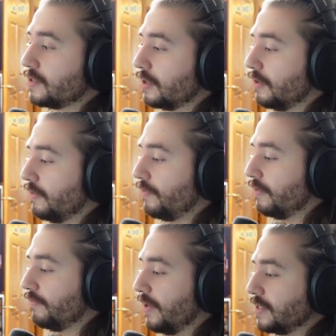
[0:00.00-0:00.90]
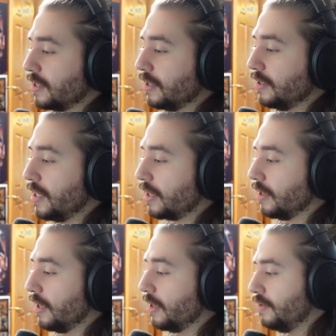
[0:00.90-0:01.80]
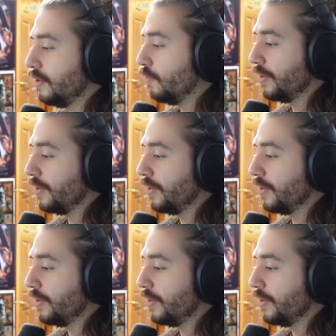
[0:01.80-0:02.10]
So if you're facing a deck like, you know,